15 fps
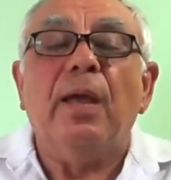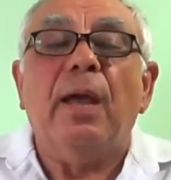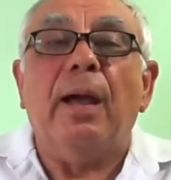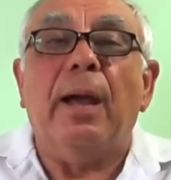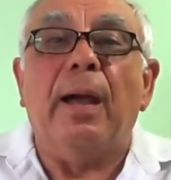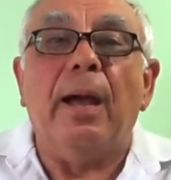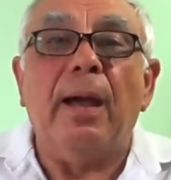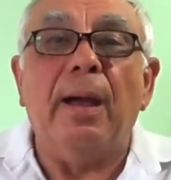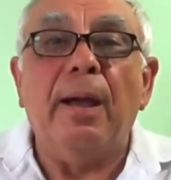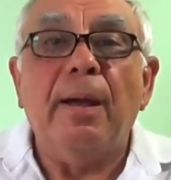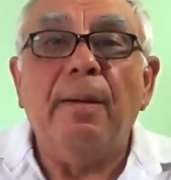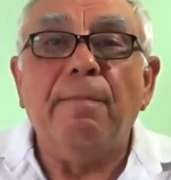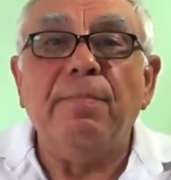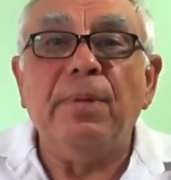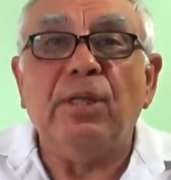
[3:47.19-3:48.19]
uh,
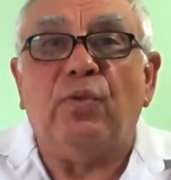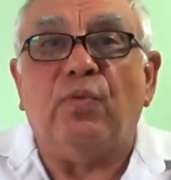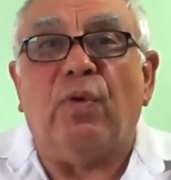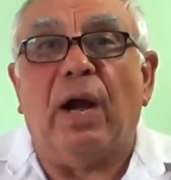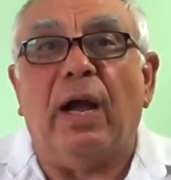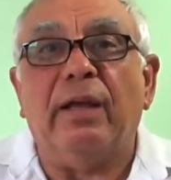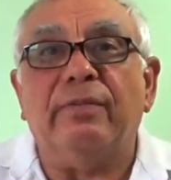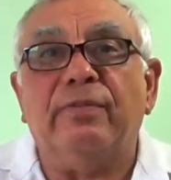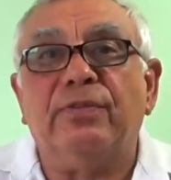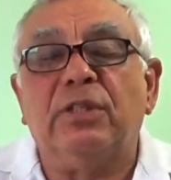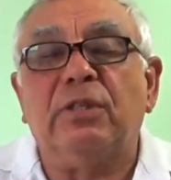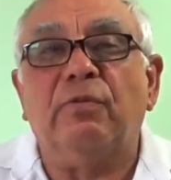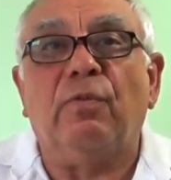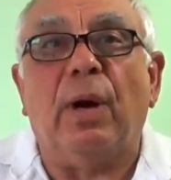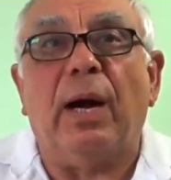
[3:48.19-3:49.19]

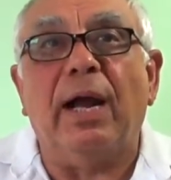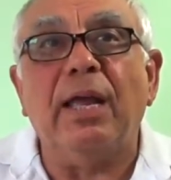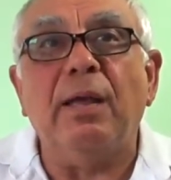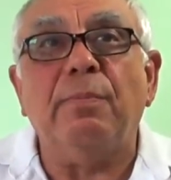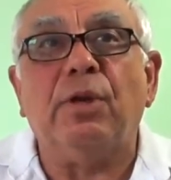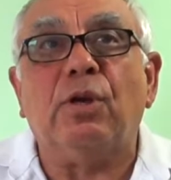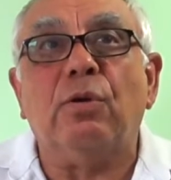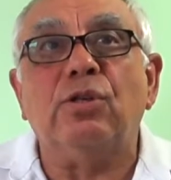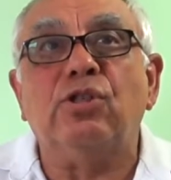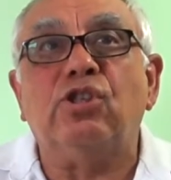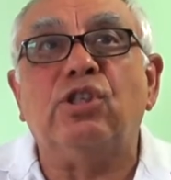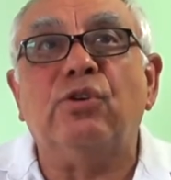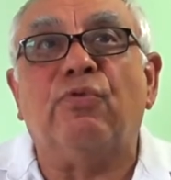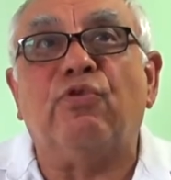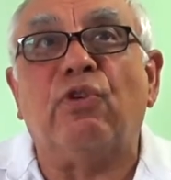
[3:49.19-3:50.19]
midwives. Why? Because
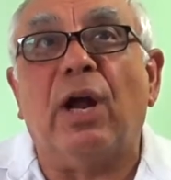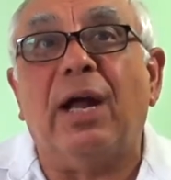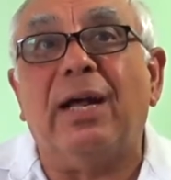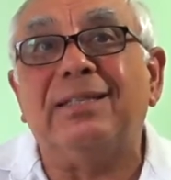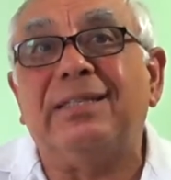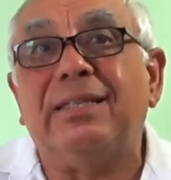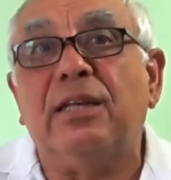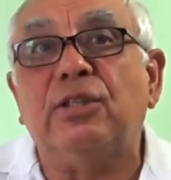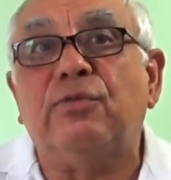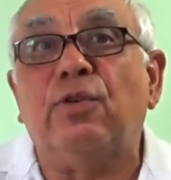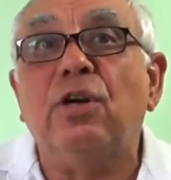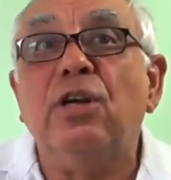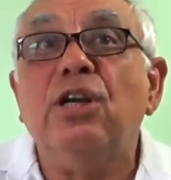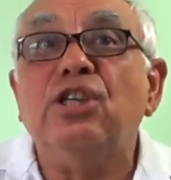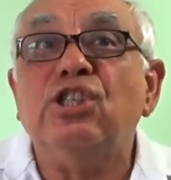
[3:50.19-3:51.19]
shifra stands for
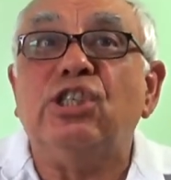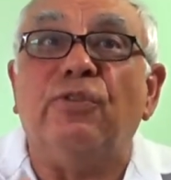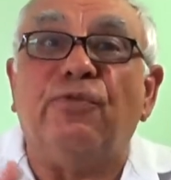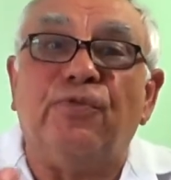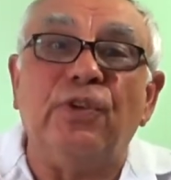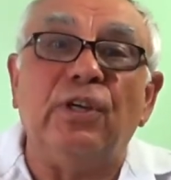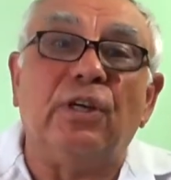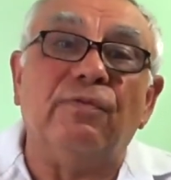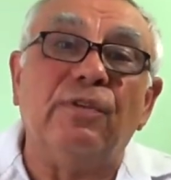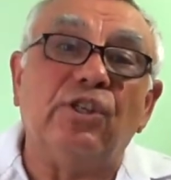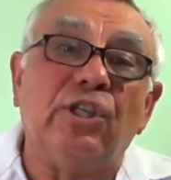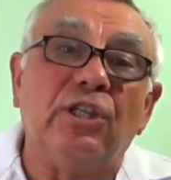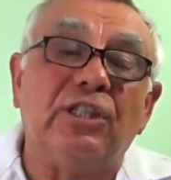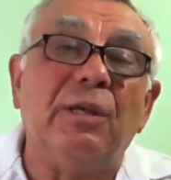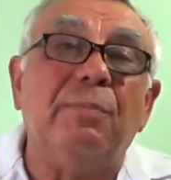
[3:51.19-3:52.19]
Shifir,
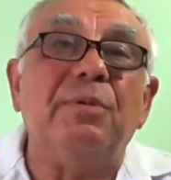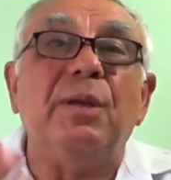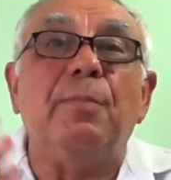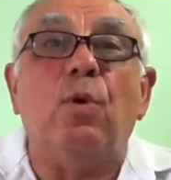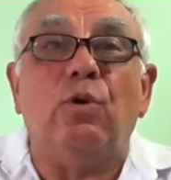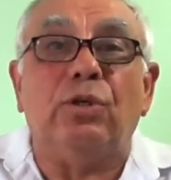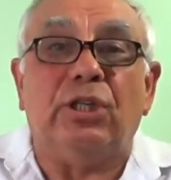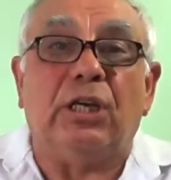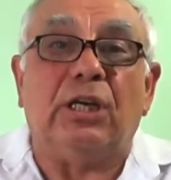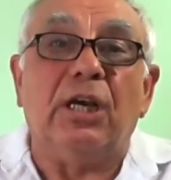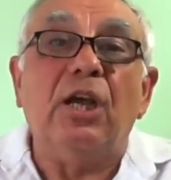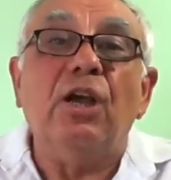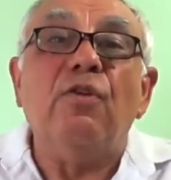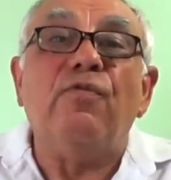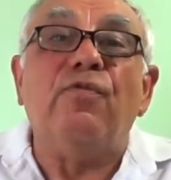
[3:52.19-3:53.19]
which is the amniotic
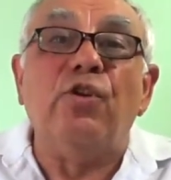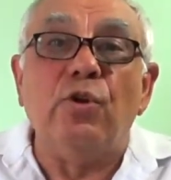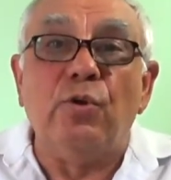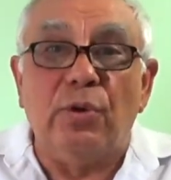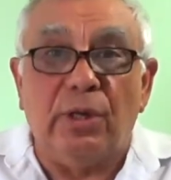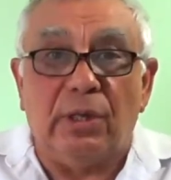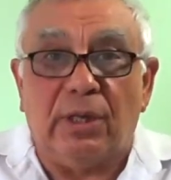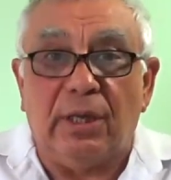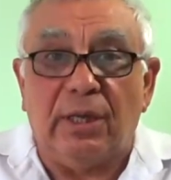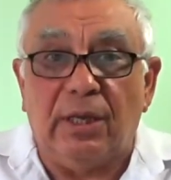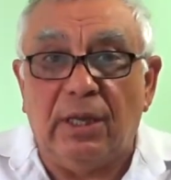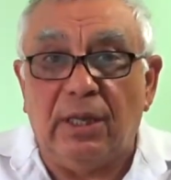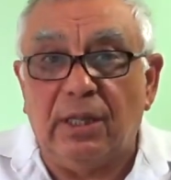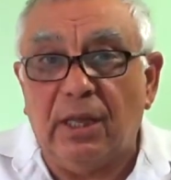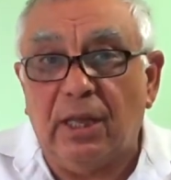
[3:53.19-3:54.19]
fluid
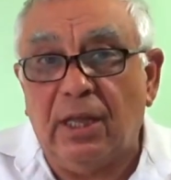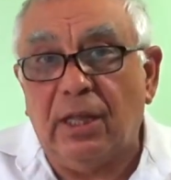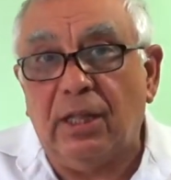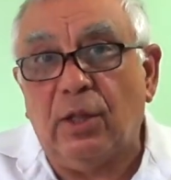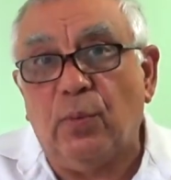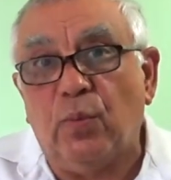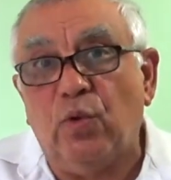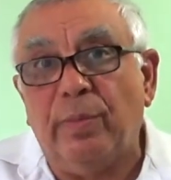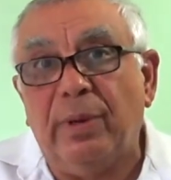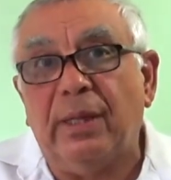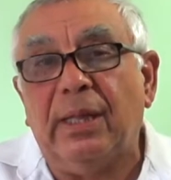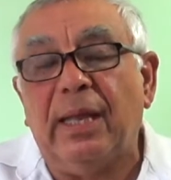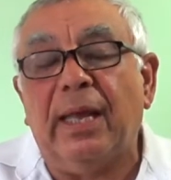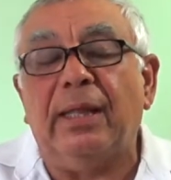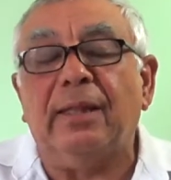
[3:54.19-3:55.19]
in uh, the
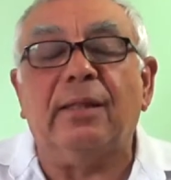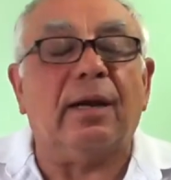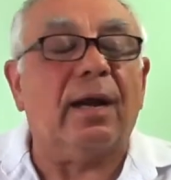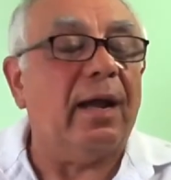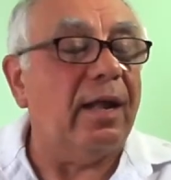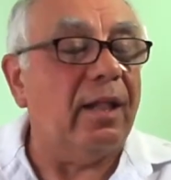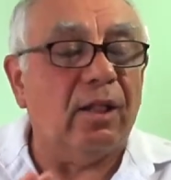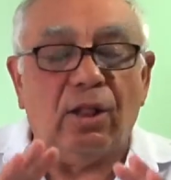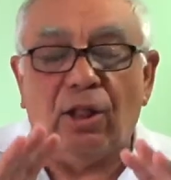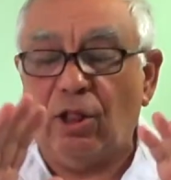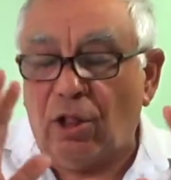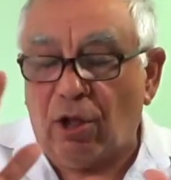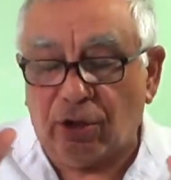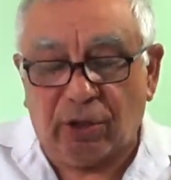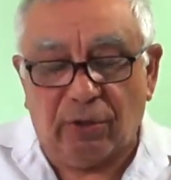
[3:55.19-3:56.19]
woman, and there are a
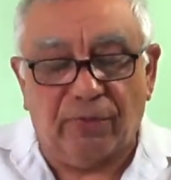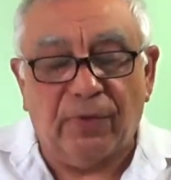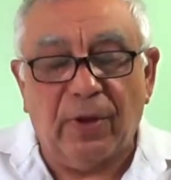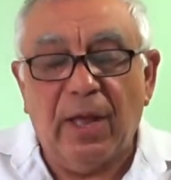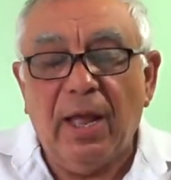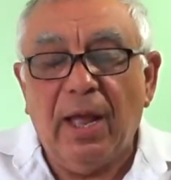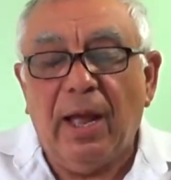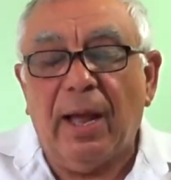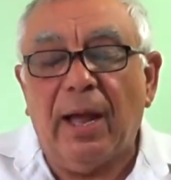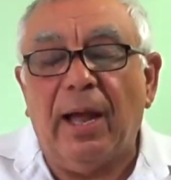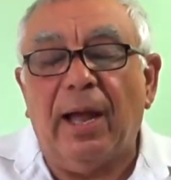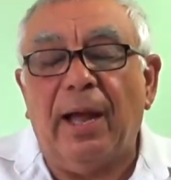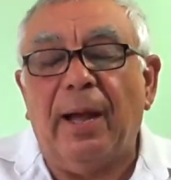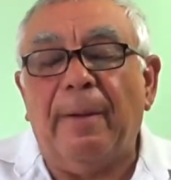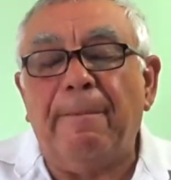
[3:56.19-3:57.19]
lot of
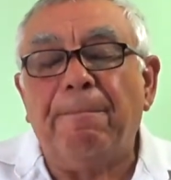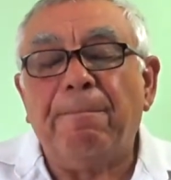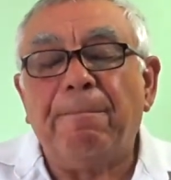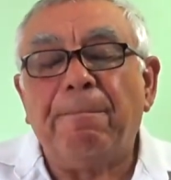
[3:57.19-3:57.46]
uh,